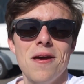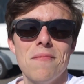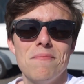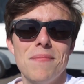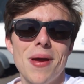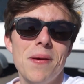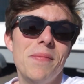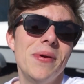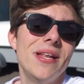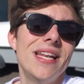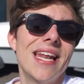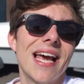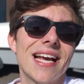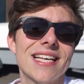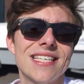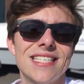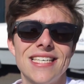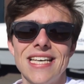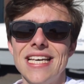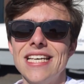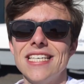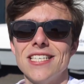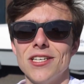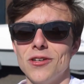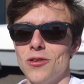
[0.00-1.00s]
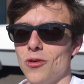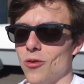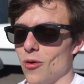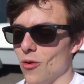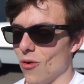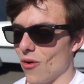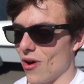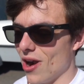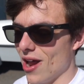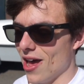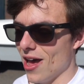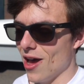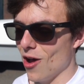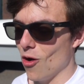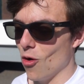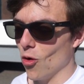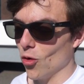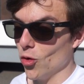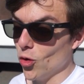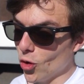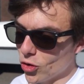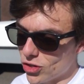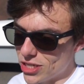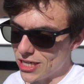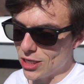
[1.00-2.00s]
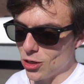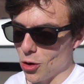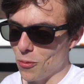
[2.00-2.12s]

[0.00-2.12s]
maybe next season or not in